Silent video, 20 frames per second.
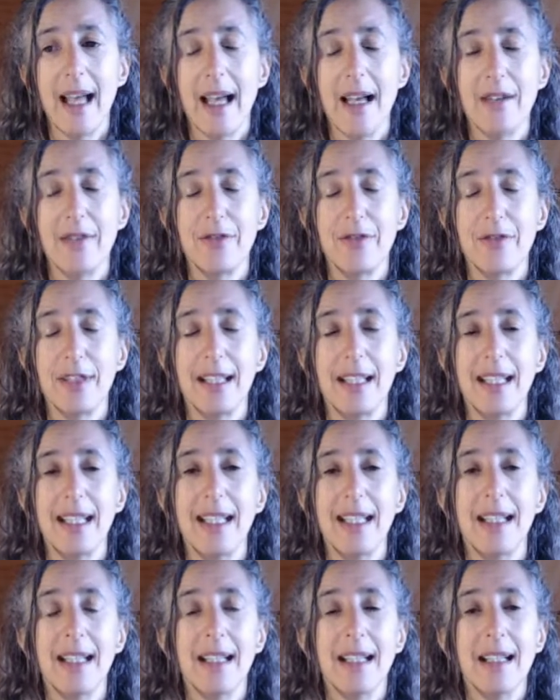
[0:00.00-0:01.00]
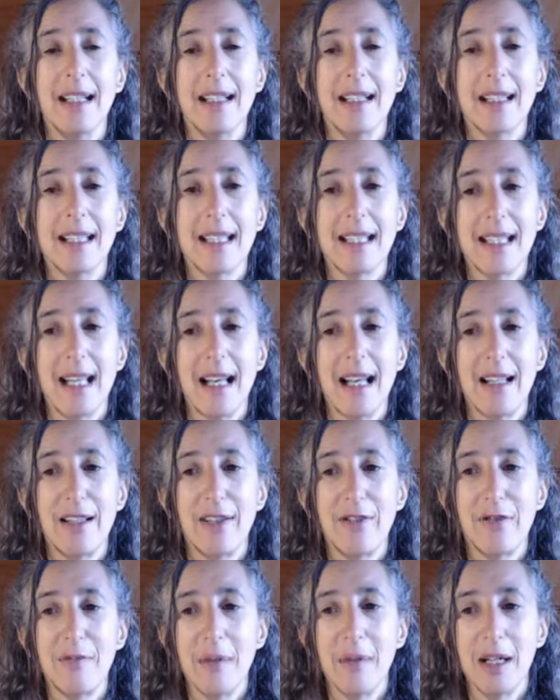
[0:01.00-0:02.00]
every cell
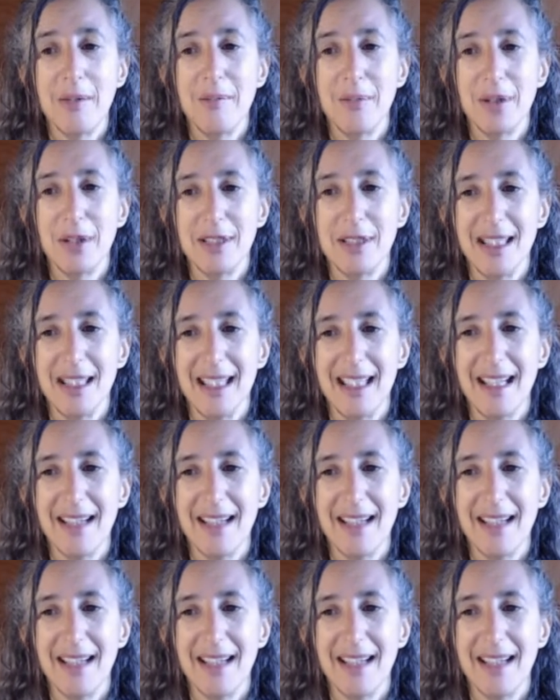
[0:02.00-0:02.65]
of my body.